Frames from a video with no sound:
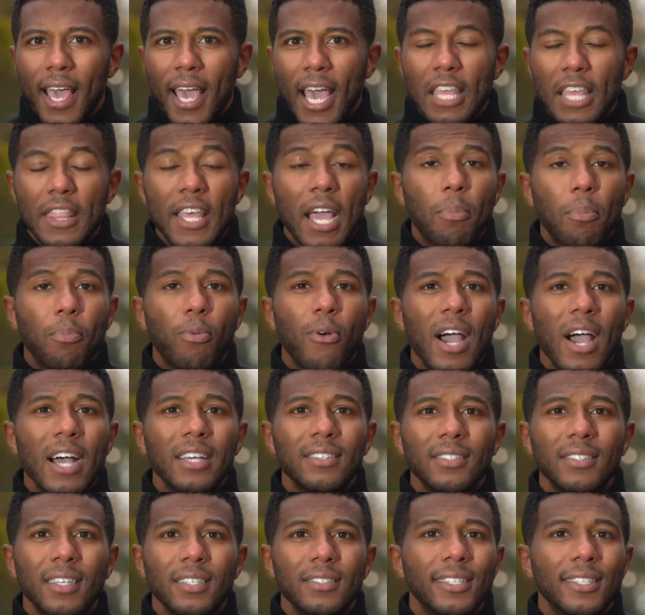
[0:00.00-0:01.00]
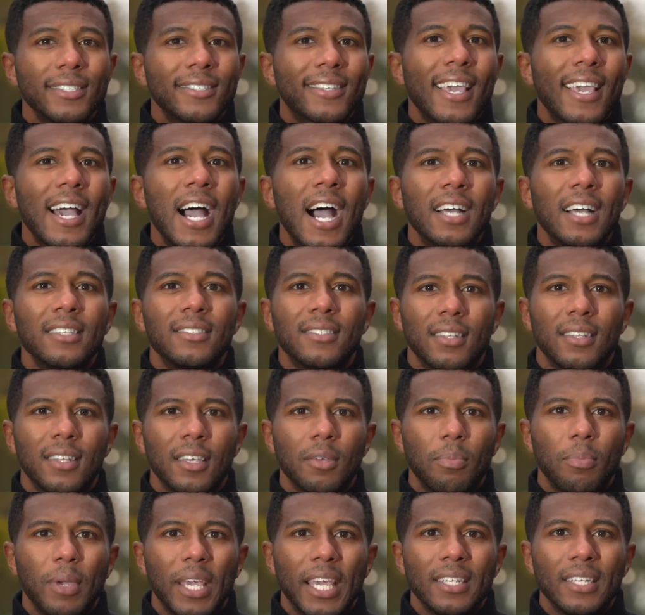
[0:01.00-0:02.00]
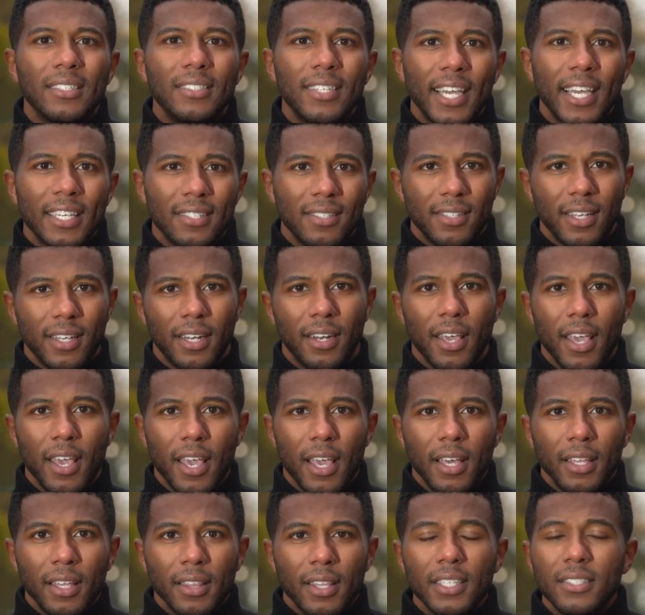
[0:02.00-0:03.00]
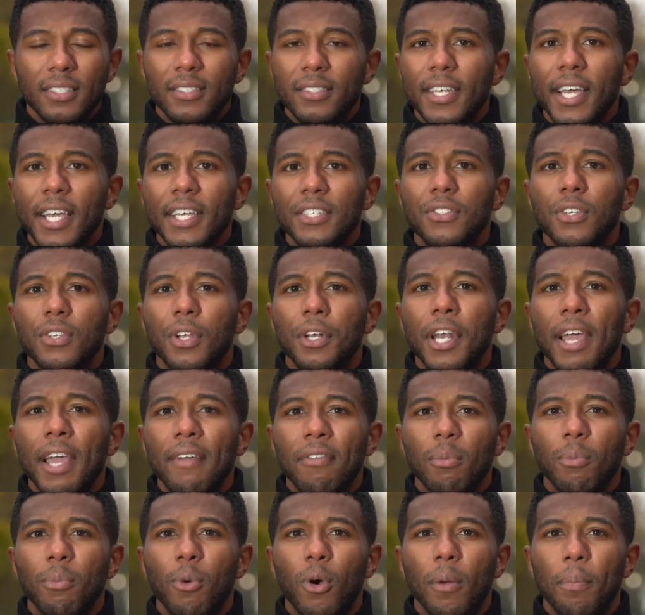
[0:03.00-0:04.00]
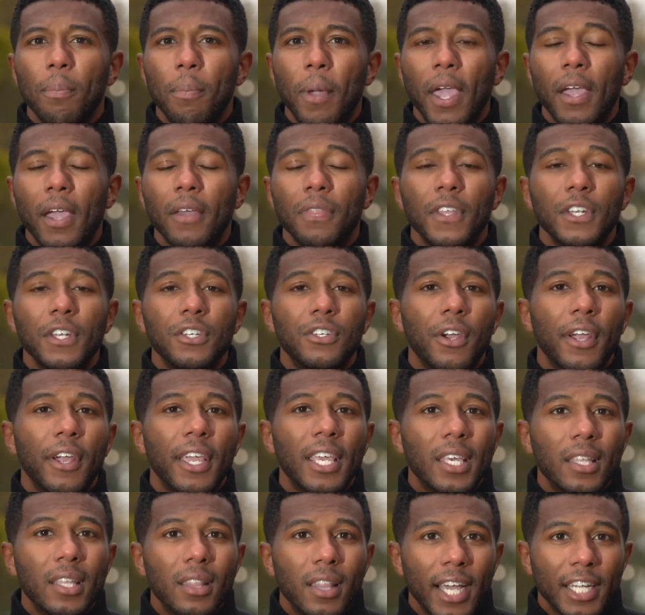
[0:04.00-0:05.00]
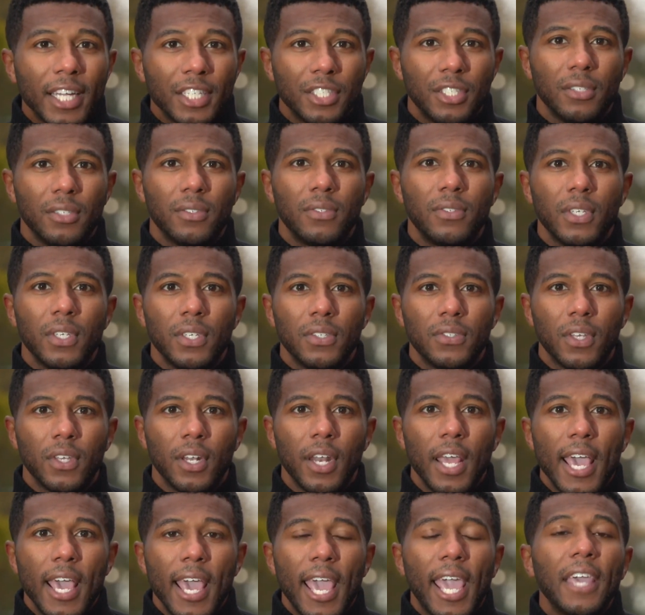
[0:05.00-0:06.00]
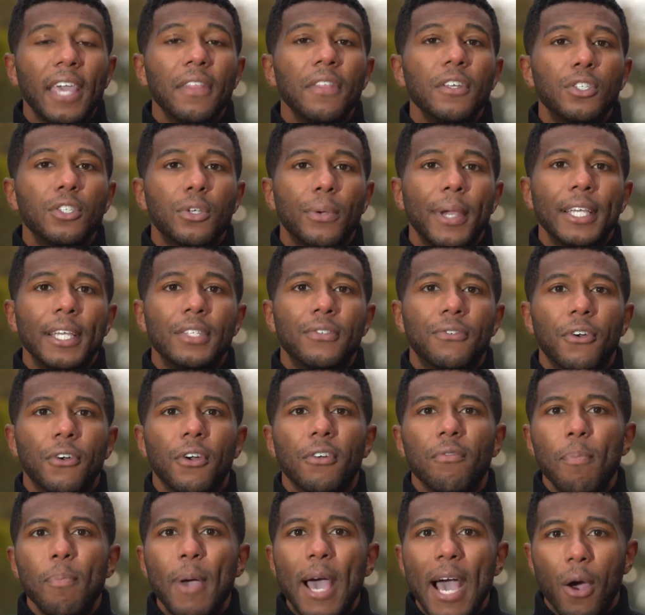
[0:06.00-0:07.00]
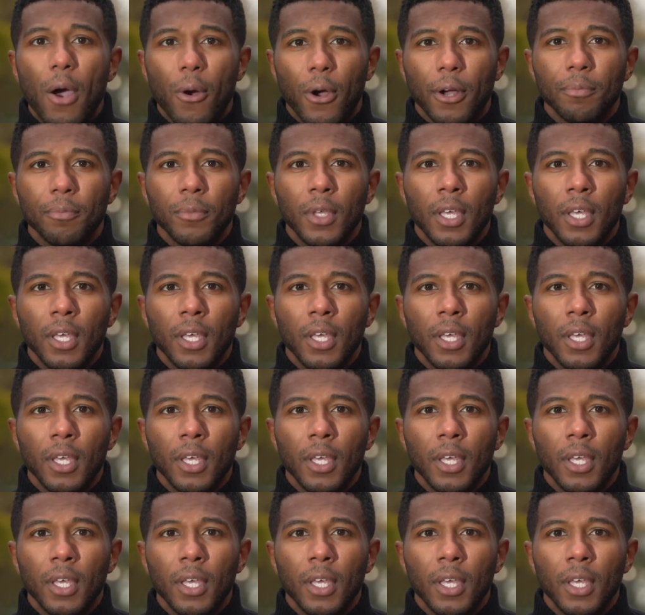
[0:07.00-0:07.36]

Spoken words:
And that process is constantly being tested. These tests are never more apparent than during election season and the transfer of power.